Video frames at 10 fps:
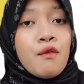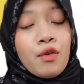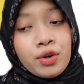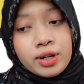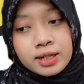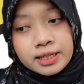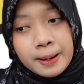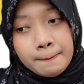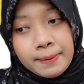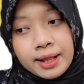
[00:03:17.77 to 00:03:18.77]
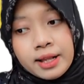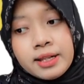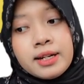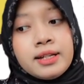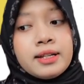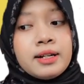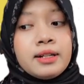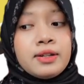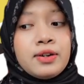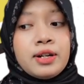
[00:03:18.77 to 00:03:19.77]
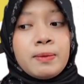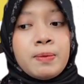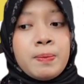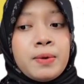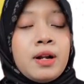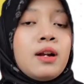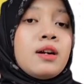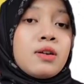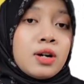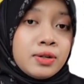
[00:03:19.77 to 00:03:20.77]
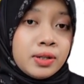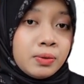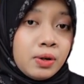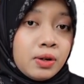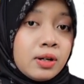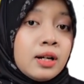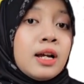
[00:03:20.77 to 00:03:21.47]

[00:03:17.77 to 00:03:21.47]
For example, the internet connects people around the world.